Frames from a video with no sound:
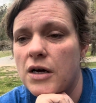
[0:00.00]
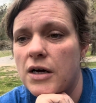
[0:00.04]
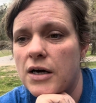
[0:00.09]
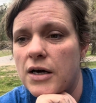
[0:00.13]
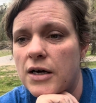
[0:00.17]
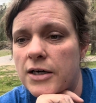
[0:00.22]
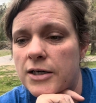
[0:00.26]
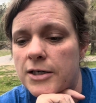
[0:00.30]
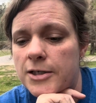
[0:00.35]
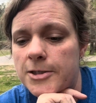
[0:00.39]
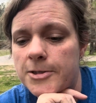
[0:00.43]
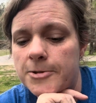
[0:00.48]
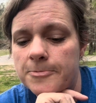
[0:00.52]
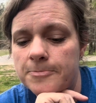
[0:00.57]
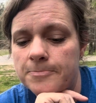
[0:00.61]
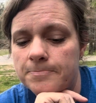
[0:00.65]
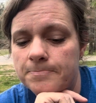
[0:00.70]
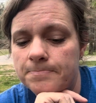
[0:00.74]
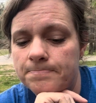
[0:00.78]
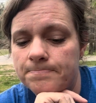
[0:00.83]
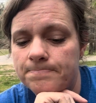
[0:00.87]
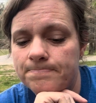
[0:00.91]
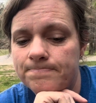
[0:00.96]

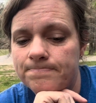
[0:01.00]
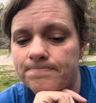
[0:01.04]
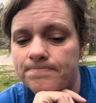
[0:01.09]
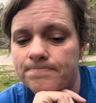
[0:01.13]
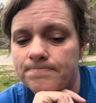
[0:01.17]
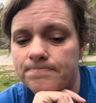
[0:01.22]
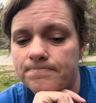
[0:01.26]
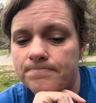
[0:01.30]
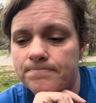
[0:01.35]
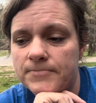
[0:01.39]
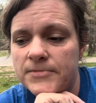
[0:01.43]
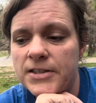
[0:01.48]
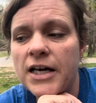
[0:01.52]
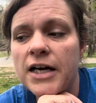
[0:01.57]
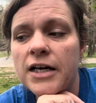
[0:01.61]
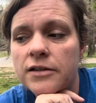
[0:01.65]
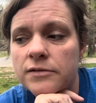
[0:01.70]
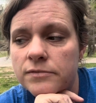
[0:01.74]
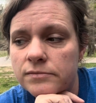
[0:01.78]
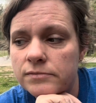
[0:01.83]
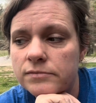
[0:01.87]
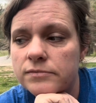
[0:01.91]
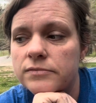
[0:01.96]
yeah,
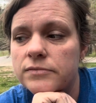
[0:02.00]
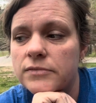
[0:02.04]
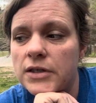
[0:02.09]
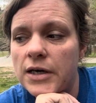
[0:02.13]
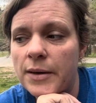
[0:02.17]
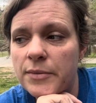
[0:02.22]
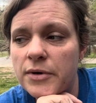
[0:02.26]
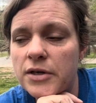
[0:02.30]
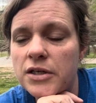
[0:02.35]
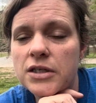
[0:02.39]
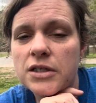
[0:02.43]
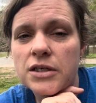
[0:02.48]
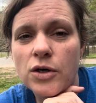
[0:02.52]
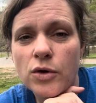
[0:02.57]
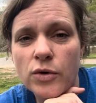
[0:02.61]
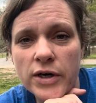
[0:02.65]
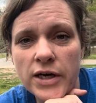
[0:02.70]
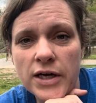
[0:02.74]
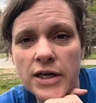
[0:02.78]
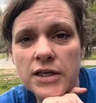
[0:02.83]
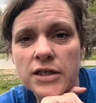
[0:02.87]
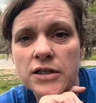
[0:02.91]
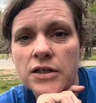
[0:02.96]
I'm going to go
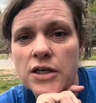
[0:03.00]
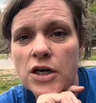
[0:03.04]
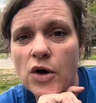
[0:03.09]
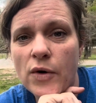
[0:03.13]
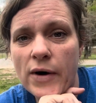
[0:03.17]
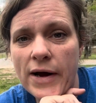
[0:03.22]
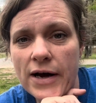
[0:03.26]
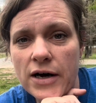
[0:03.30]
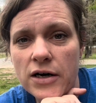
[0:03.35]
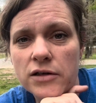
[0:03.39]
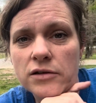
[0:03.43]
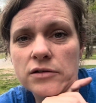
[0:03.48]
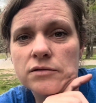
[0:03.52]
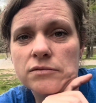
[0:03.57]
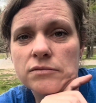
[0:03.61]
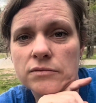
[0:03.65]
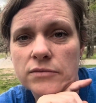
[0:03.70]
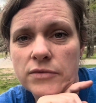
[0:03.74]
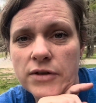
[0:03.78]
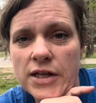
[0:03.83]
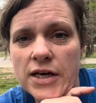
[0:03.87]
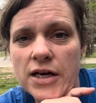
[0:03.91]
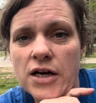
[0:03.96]
ahead and go out
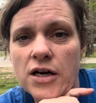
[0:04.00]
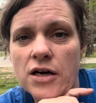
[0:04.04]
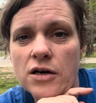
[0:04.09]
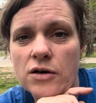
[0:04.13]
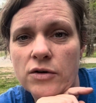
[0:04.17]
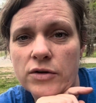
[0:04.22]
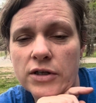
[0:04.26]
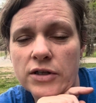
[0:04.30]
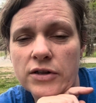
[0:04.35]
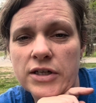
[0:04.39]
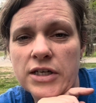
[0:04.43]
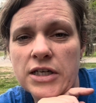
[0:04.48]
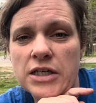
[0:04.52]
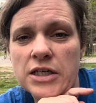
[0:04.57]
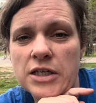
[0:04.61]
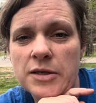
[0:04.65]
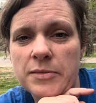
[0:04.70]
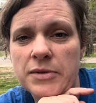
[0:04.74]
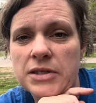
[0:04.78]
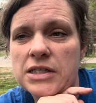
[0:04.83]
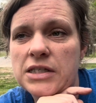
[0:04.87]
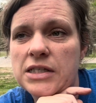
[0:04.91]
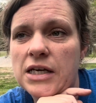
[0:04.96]
there on a limb
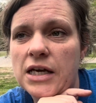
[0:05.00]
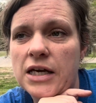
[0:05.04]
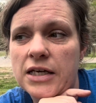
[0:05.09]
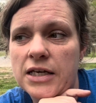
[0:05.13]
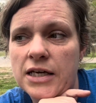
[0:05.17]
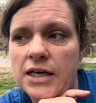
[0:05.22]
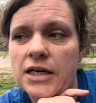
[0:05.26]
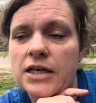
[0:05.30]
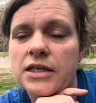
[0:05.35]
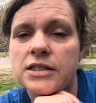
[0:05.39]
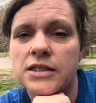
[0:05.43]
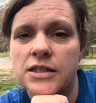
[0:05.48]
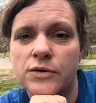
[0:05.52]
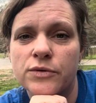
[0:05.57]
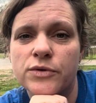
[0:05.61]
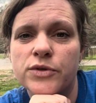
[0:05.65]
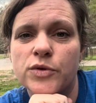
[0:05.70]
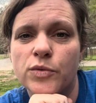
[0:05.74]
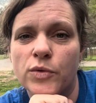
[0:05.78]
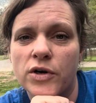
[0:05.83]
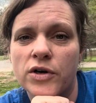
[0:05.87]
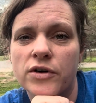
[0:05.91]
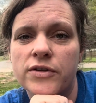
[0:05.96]
and say, yes, it was
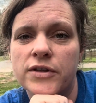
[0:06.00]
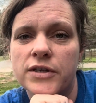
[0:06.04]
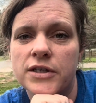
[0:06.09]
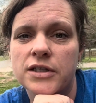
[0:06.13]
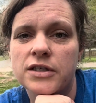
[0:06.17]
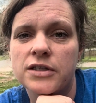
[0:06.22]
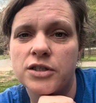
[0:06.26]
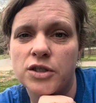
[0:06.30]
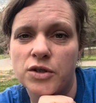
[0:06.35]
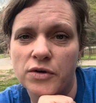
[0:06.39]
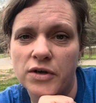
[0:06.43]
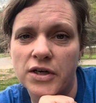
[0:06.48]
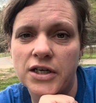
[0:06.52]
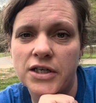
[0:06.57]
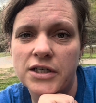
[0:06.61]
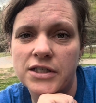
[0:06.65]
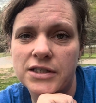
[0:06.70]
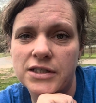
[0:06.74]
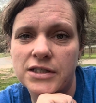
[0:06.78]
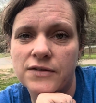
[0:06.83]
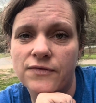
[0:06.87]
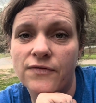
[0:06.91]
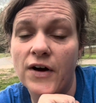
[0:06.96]
worth it to
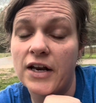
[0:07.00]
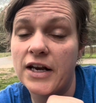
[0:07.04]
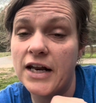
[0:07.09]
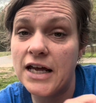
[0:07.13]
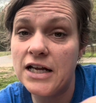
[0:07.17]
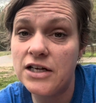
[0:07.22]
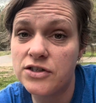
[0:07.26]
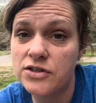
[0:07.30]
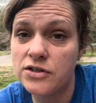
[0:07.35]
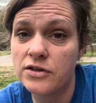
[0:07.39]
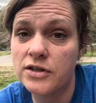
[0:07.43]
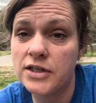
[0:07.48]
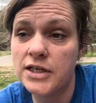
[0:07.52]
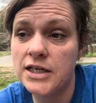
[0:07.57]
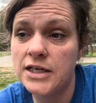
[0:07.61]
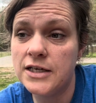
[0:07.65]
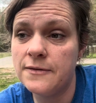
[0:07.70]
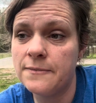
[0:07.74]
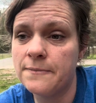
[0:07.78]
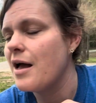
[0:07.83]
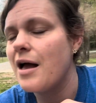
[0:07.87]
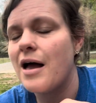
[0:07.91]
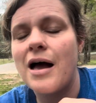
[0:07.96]
us financially.
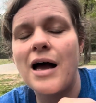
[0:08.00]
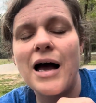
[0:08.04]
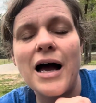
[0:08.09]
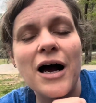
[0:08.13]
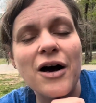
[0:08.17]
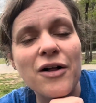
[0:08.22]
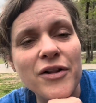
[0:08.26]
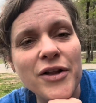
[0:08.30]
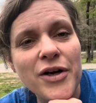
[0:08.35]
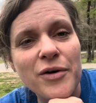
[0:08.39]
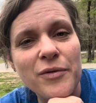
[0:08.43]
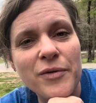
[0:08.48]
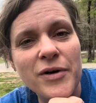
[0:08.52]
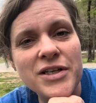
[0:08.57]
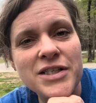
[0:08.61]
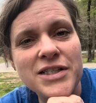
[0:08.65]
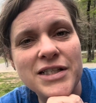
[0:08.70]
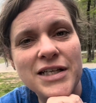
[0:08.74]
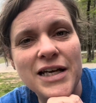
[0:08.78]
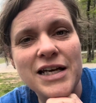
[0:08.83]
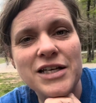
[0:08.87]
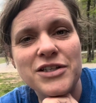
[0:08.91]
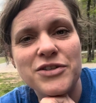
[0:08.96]
I'll let
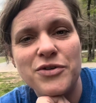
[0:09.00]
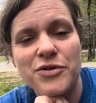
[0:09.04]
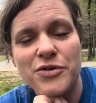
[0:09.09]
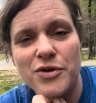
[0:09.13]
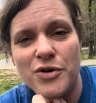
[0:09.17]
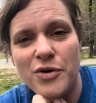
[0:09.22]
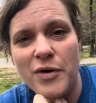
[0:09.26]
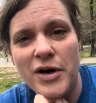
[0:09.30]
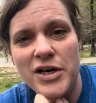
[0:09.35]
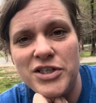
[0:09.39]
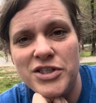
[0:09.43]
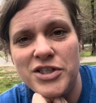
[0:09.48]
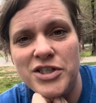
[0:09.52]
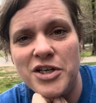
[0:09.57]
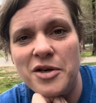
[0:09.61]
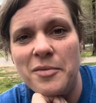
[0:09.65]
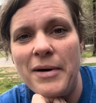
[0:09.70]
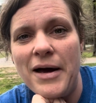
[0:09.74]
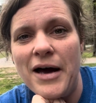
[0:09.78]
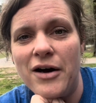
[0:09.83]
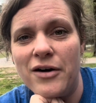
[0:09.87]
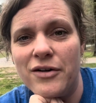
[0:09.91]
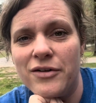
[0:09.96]
Rusty answer the question
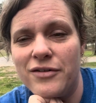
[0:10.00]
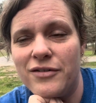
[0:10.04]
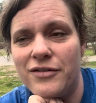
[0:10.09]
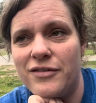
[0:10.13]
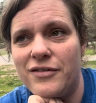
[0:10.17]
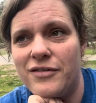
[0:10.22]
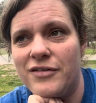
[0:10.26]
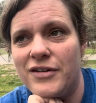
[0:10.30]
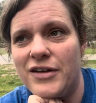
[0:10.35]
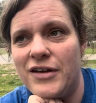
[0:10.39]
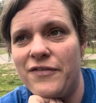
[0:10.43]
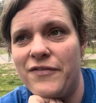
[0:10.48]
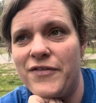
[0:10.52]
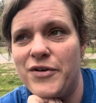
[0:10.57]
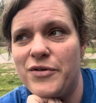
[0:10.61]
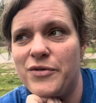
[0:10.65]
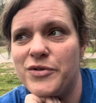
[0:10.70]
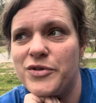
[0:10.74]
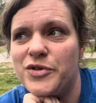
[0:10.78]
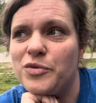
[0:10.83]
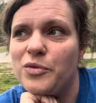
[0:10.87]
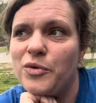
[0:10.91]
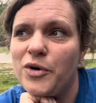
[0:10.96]
about if it
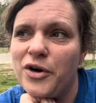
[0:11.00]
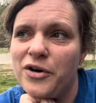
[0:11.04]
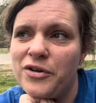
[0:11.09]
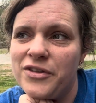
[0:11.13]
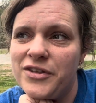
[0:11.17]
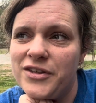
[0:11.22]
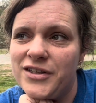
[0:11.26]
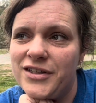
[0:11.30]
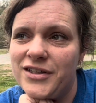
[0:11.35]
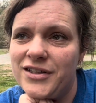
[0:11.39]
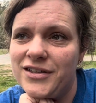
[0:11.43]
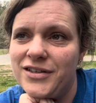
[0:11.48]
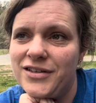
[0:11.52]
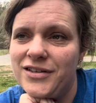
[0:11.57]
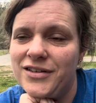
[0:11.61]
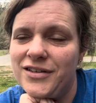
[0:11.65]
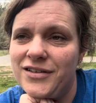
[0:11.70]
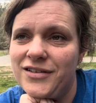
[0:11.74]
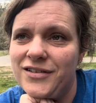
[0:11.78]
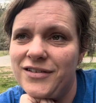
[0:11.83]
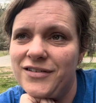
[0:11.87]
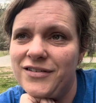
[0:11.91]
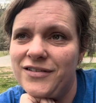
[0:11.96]
was worth it
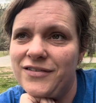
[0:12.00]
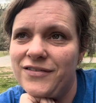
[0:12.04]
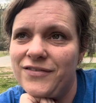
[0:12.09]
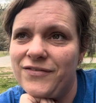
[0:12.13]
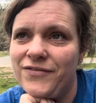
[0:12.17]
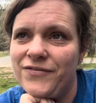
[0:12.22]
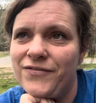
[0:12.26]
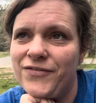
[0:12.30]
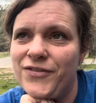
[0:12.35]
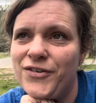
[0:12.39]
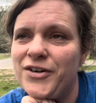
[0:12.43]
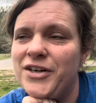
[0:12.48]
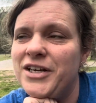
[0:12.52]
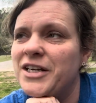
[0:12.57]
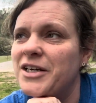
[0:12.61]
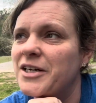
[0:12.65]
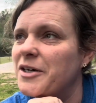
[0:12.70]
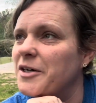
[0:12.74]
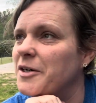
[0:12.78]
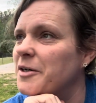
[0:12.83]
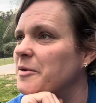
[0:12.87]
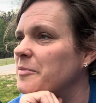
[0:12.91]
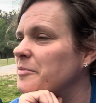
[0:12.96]
for
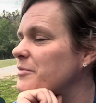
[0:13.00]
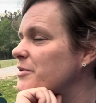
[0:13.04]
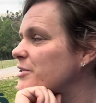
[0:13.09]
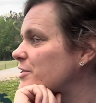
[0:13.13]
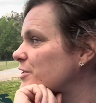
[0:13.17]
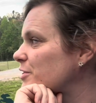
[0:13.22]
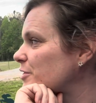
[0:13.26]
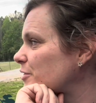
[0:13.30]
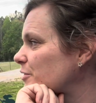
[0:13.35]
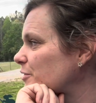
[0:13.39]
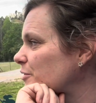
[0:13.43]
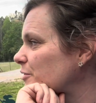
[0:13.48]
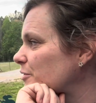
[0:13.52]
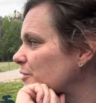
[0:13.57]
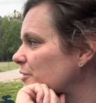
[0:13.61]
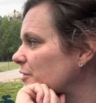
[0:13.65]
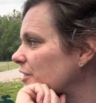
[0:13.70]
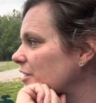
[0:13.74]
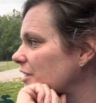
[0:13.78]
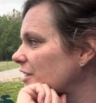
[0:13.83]
him to